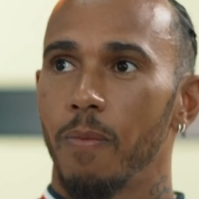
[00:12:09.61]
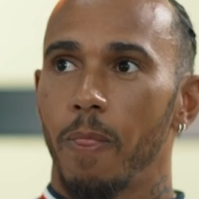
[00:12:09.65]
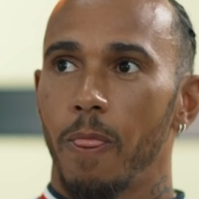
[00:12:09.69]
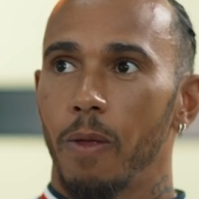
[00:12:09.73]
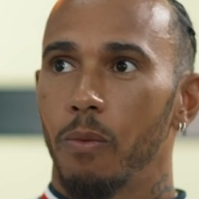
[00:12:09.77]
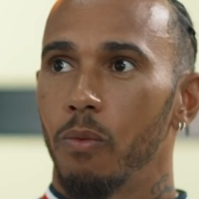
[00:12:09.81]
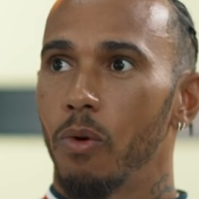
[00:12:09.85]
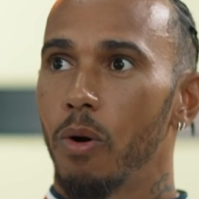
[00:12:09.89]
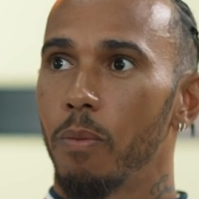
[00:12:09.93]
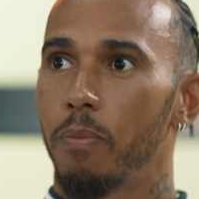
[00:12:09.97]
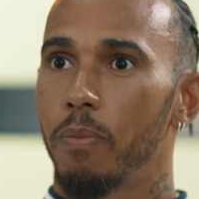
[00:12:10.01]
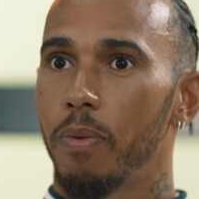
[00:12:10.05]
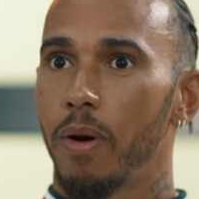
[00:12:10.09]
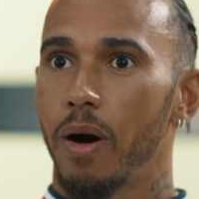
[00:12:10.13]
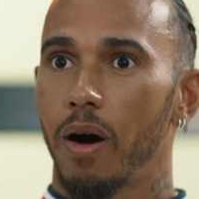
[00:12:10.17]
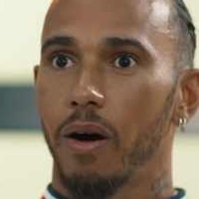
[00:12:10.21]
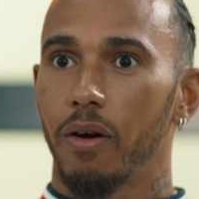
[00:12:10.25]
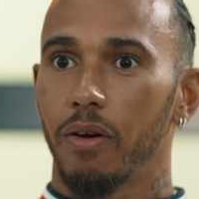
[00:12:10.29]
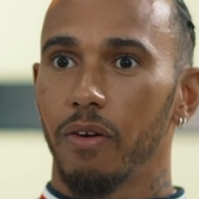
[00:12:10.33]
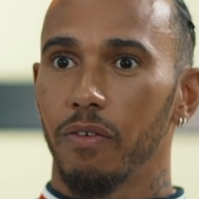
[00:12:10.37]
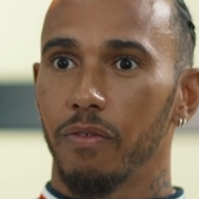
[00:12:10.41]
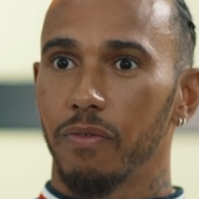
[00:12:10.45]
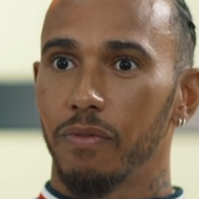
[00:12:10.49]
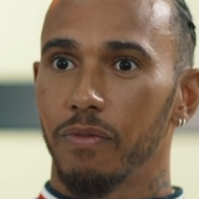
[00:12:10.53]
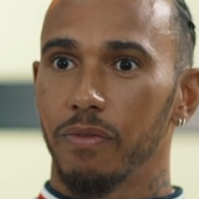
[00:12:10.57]
what part
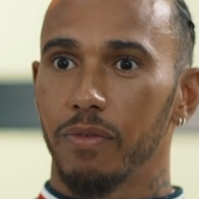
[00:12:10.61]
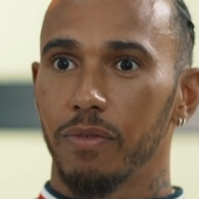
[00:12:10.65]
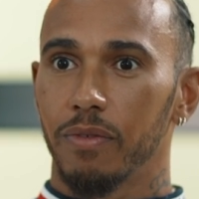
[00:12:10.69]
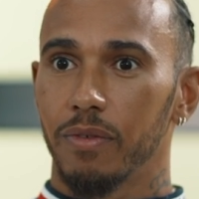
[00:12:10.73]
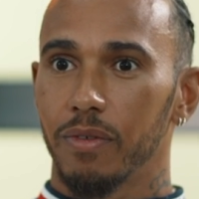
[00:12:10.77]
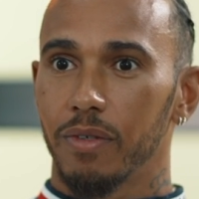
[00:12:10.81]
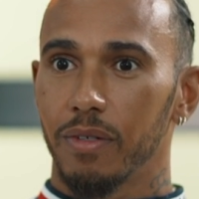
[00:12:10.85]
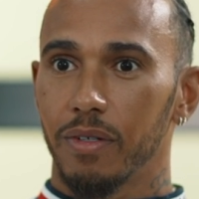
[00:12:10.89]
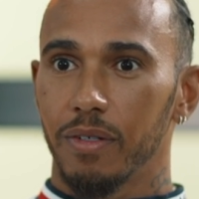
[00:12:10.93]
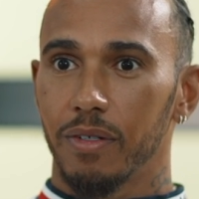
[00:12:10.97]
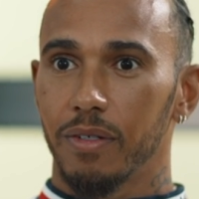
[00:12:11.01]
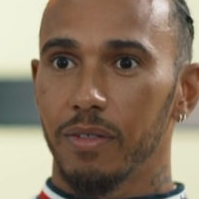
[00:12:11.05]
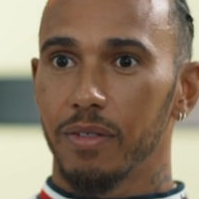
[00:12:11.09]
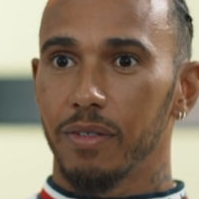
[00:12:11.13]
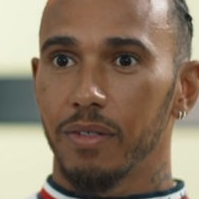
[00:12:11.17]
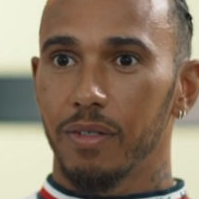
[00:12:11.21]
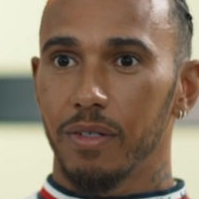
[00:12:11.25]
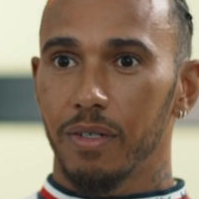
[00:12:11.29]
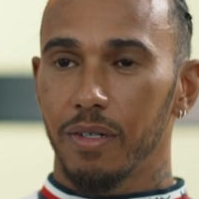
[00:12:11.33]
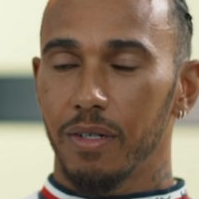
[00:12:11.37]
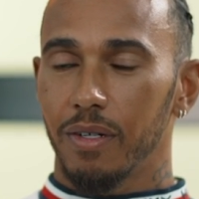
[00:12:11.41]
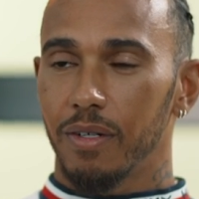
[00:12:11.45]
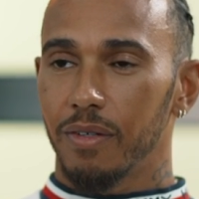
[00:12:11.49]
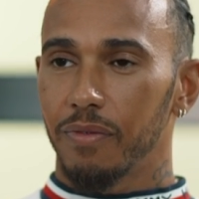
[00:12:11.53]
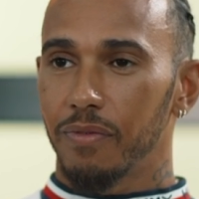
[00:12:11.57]

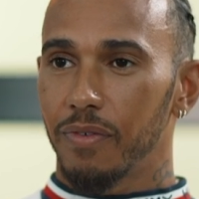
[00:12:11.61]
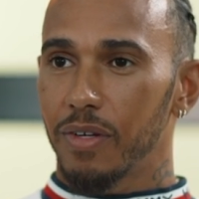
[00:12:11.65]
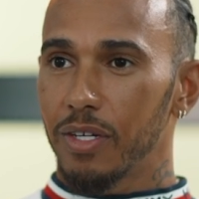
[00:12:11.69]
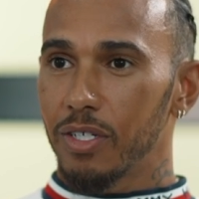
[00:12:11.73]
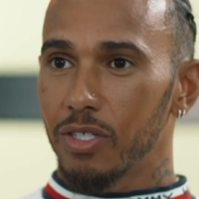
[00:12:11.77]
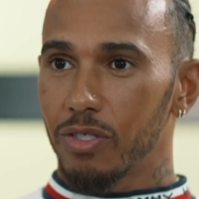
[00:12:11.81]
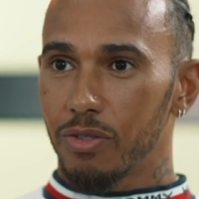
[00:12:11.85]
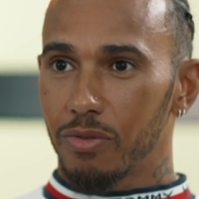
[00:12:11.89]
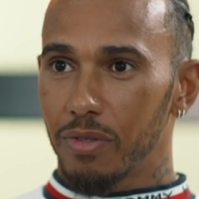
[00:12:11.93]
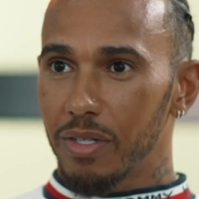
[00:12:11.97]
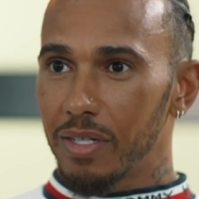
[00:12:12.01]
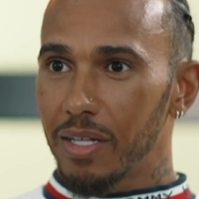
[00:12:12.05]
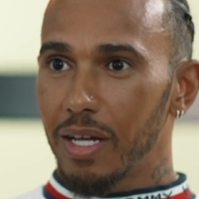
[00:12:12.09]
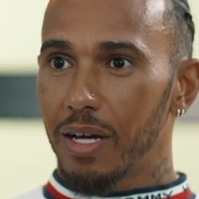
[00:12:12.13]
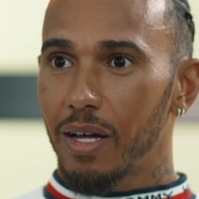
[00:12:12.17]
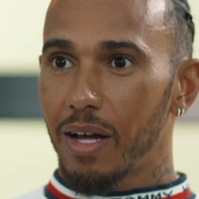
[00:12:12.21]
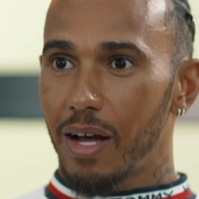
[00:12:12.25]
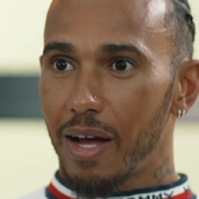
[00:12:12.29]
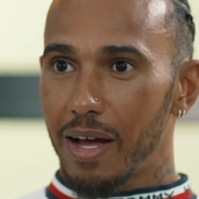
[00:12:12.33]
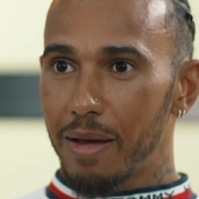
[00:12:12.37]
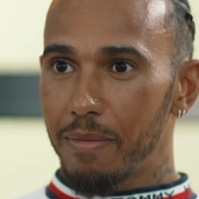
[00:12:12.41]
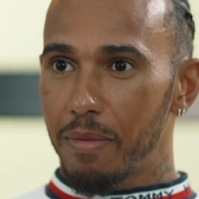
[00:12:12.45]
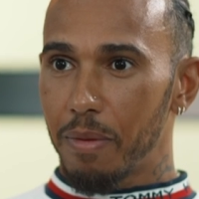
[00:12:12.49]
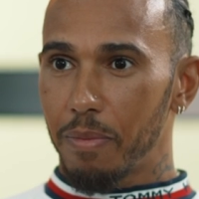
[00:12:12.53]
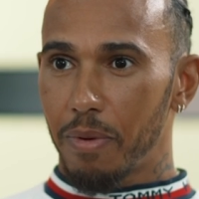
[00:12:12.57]
of history that
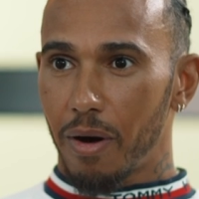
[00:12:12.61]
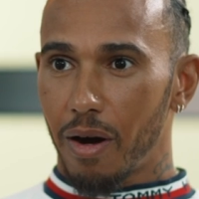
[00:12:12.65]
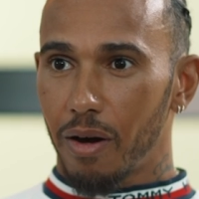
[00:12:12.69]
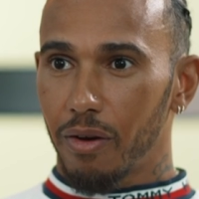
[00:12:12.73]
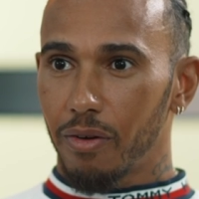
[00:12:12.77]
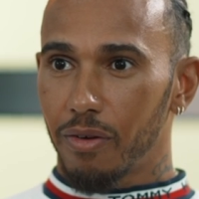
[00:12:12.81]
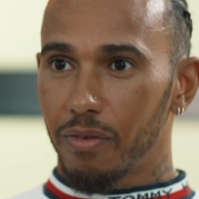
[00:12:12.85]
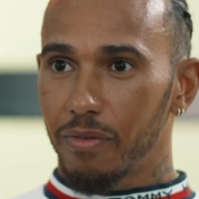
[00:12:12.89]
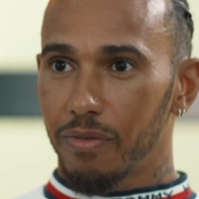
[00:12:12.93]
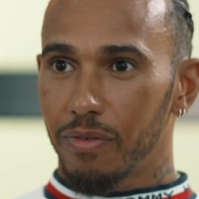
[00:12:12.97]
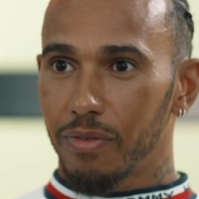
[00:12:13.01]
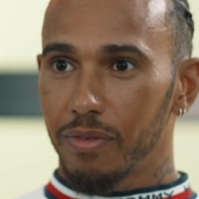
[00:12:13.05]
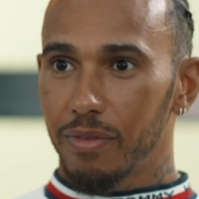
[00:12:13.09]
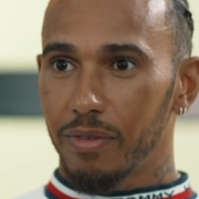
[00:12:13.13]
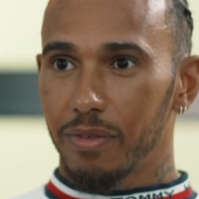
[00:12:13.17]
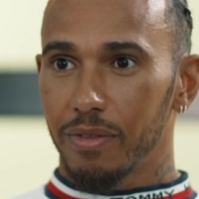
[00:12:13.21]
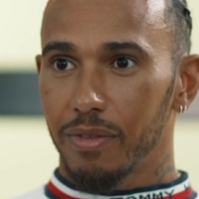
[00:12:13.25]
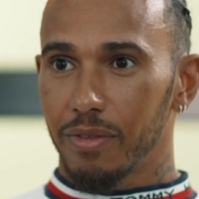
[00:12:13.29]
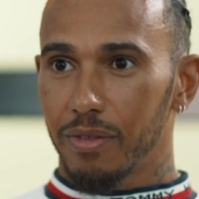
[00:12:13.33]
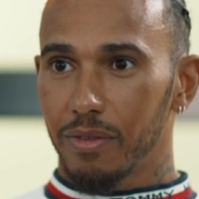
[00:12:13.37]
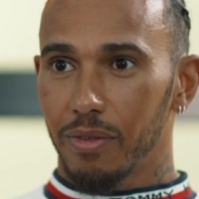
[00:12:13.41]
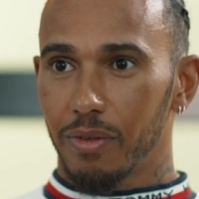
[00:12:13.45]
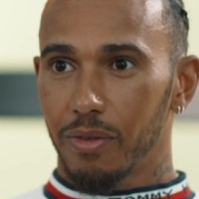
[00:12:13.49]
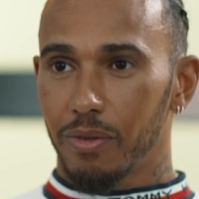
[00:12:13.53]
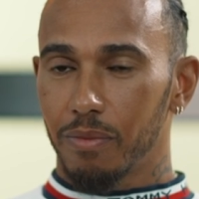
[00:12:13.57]
I'm a part of
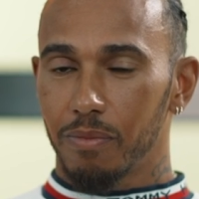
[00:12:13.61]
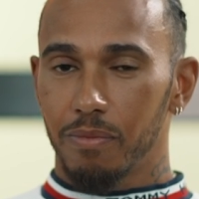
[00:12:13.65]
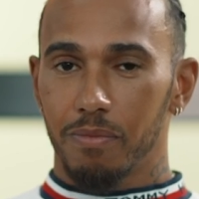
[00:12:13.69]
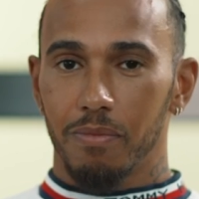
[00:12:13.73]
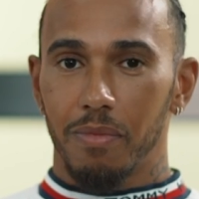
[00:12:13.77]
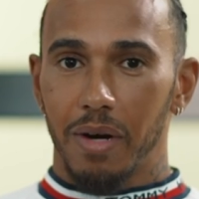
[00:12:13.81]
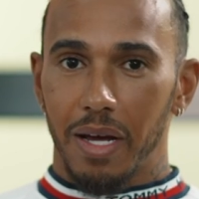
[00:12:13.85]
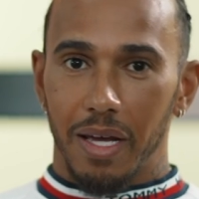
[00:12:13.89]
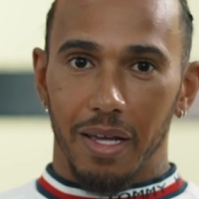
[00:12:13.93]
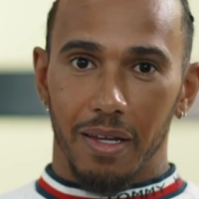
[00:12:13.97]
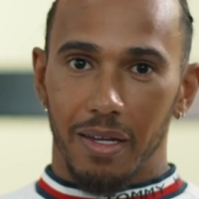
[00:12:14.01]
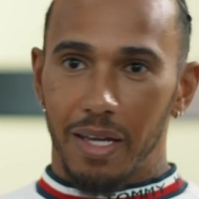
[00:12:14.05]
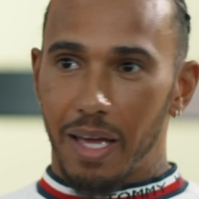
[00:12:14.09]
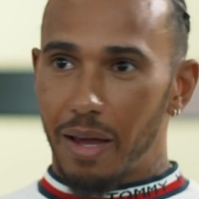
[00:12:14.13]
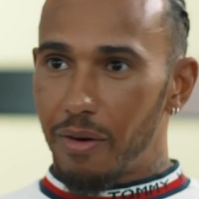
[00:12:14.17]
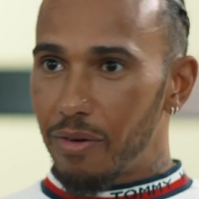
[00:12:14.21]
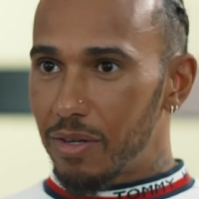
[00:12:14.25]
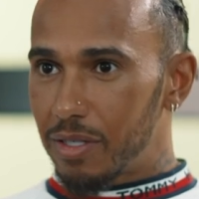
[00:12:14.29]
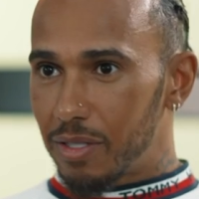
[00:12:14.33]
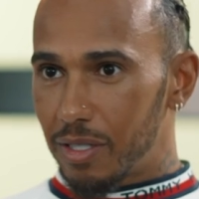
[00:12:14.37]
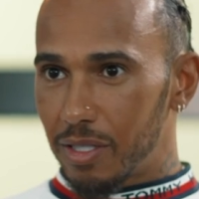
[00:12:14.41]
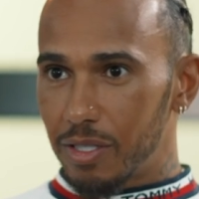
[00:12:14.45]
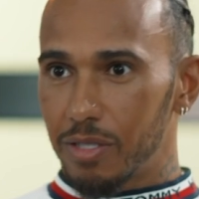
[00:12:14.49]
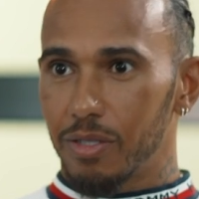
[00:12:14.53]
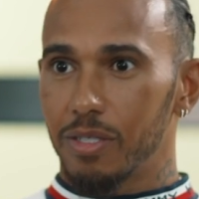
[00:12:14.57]
or my
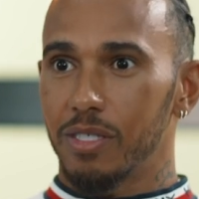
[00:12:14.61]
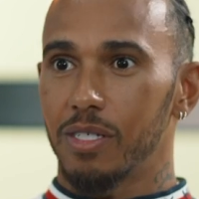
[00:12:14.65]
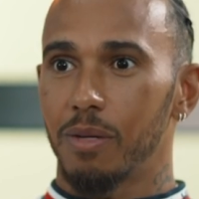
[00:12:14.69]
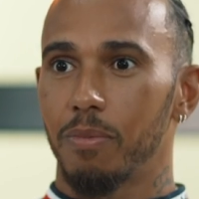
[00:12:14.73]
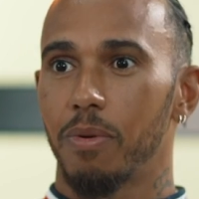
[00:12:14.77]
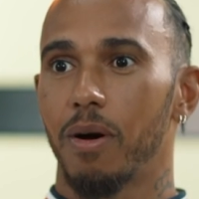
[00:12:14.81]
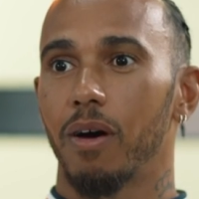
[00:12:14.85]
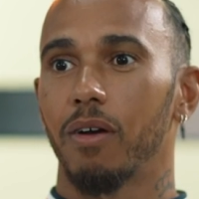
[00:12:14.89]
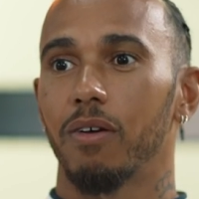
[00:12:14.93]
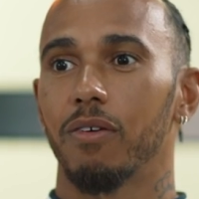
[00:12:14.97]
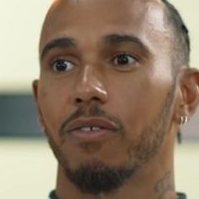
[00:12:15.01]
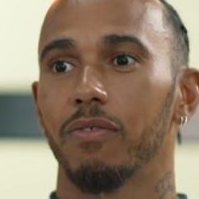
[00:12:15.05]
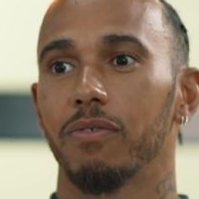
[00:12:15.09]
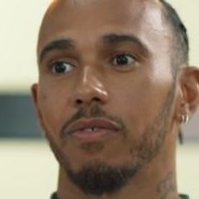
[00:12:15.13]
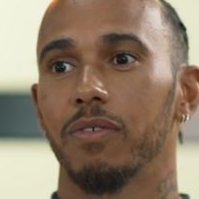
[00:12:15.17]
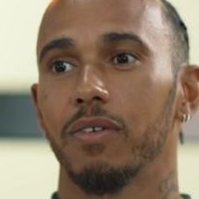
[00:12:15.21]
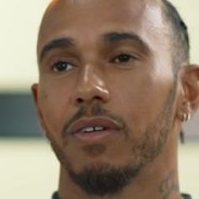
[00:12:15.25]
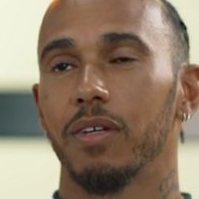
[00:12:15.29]
heritage is a part of.